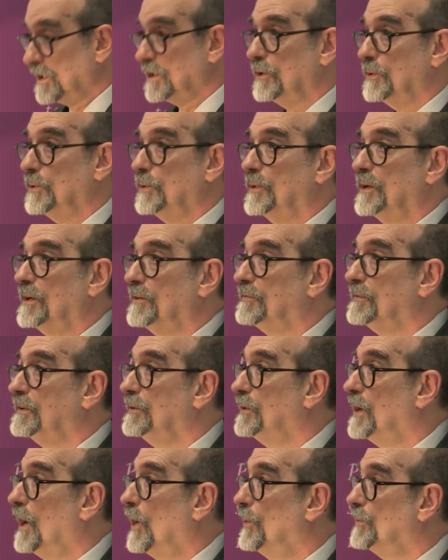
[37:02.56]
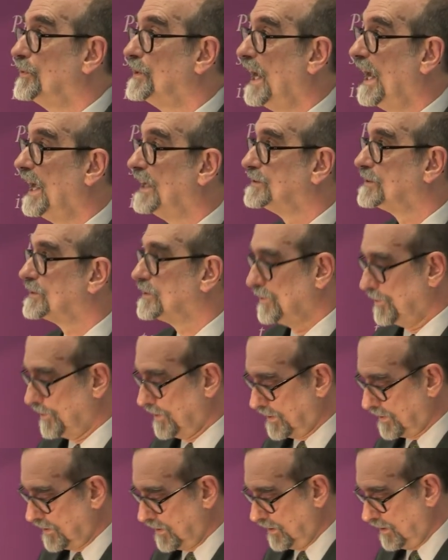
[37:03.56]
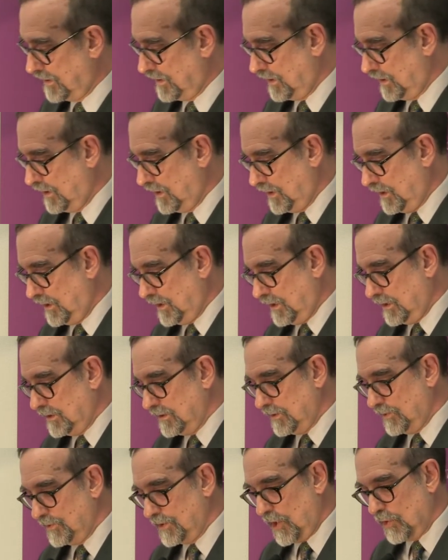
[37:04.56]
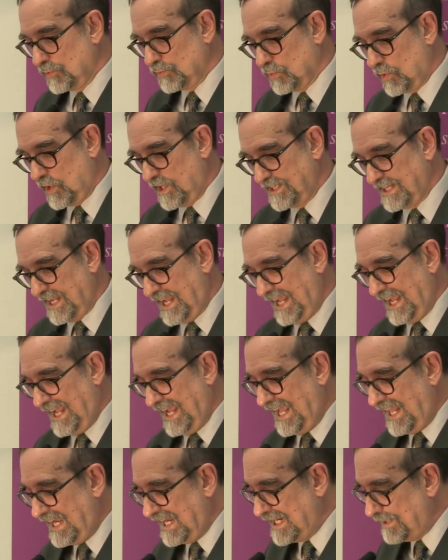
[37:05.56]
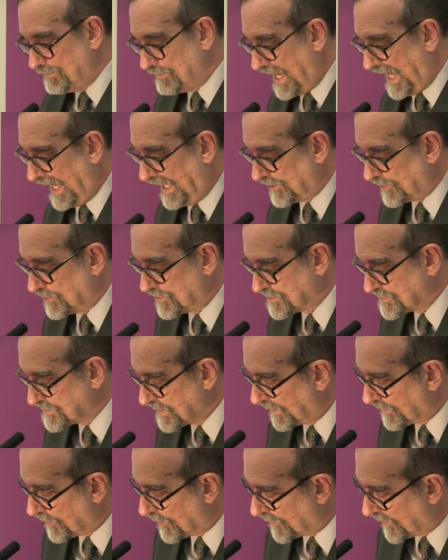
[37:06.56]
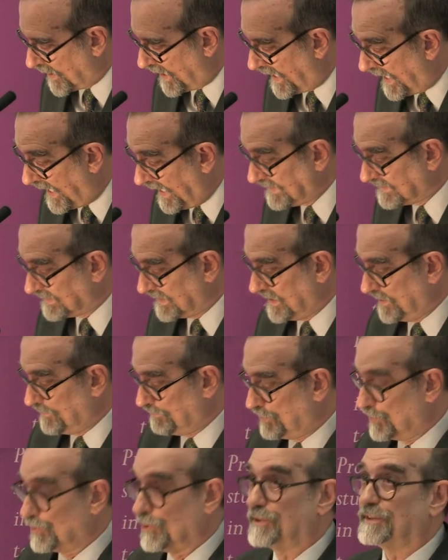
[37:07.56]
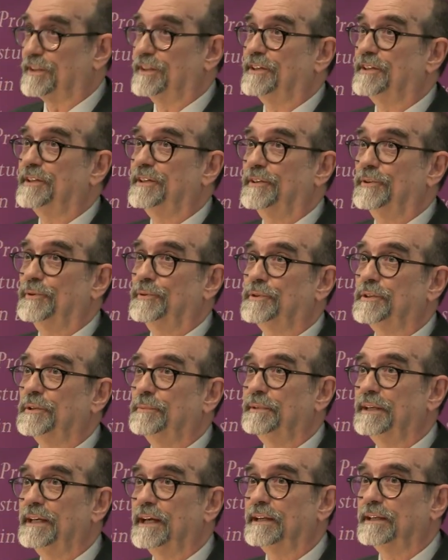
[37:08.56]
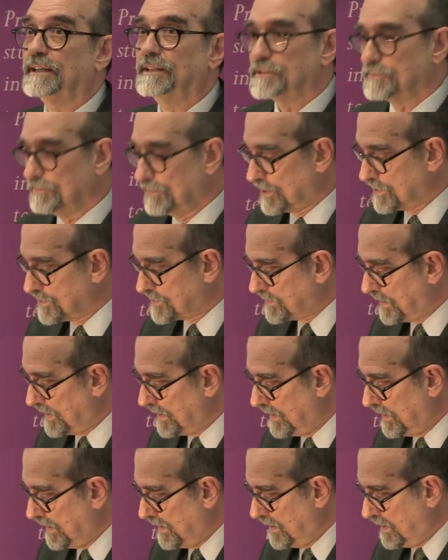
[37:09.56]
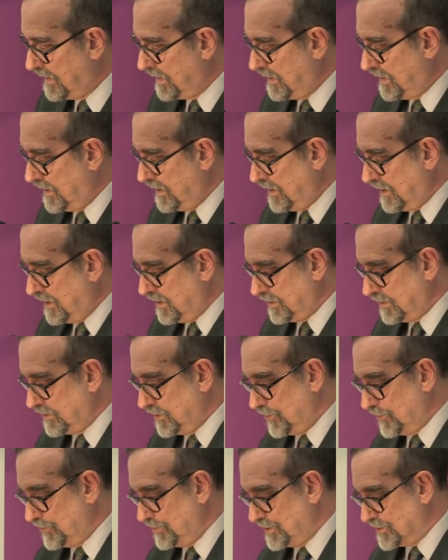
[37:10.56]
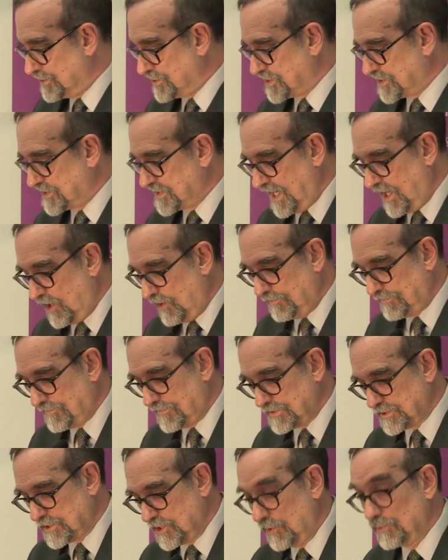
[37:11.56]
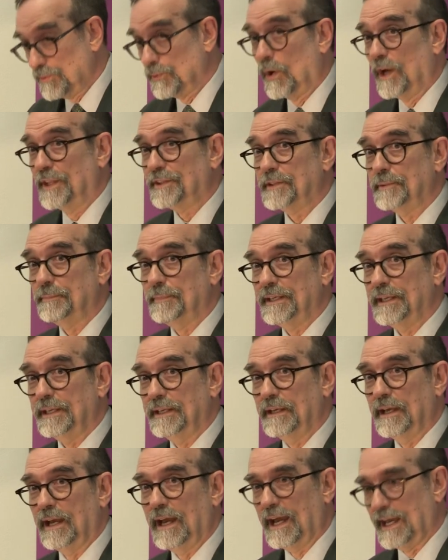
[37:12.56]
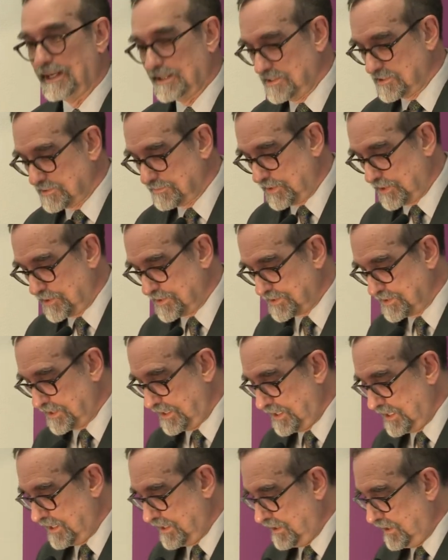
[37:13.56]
you if you don't dance to it. You don't want any matters that are highly important to you to be at his mercy. You yourself don't want to be at his mercy,